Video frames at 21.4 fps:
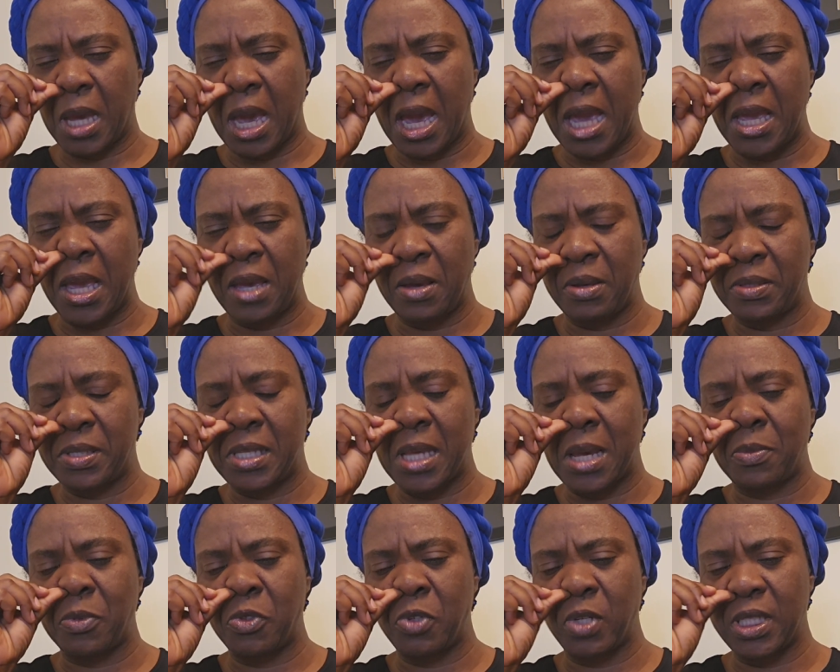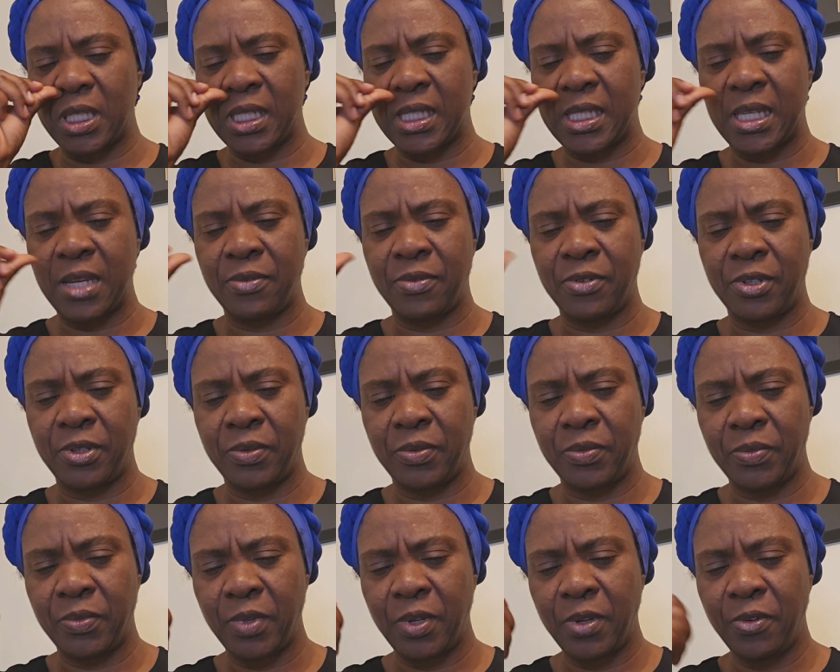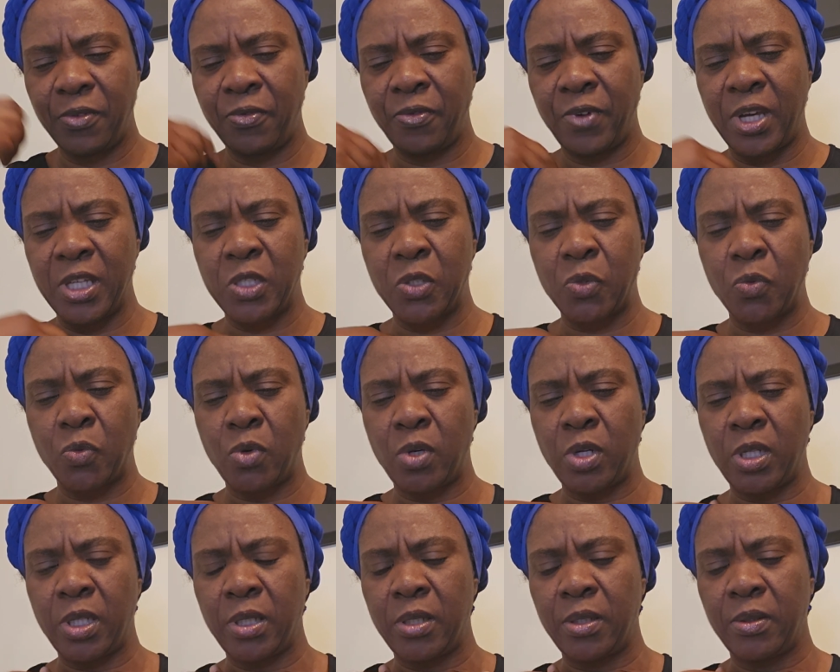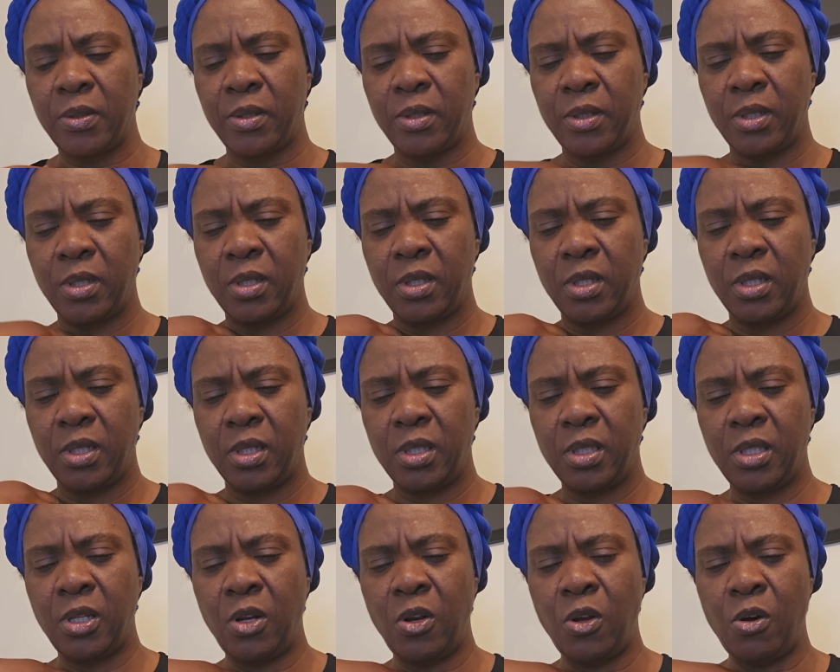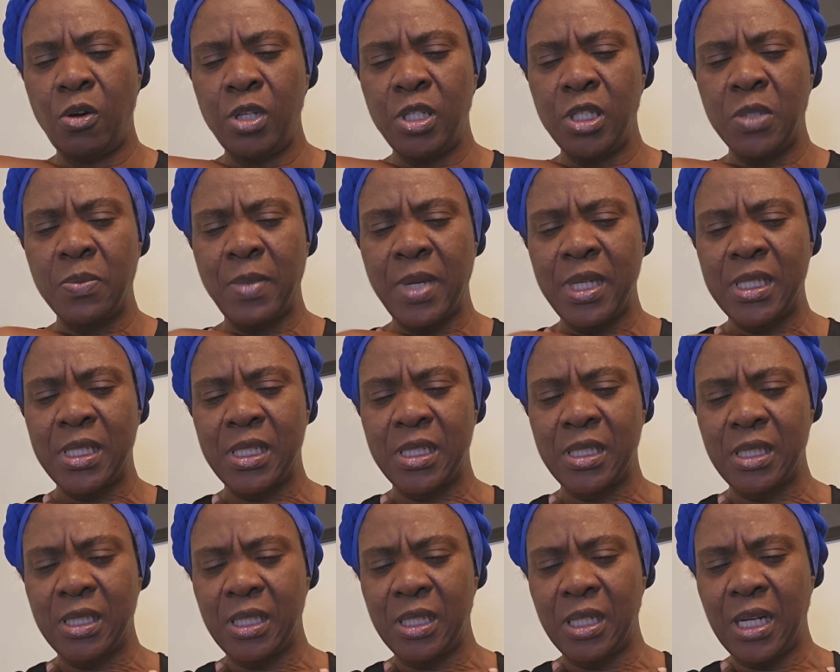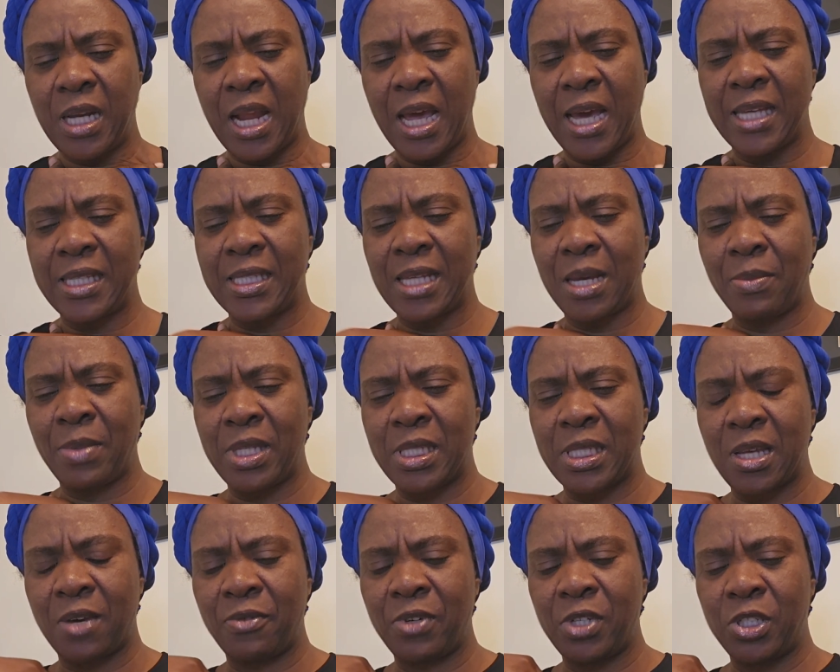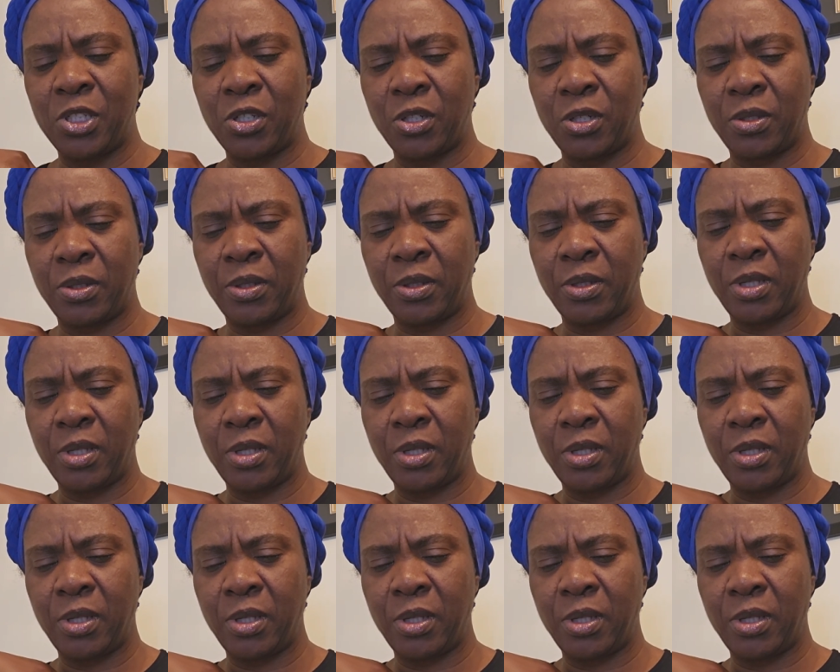I am Psalm 27, verse 1. The Lord is my light and my salvation.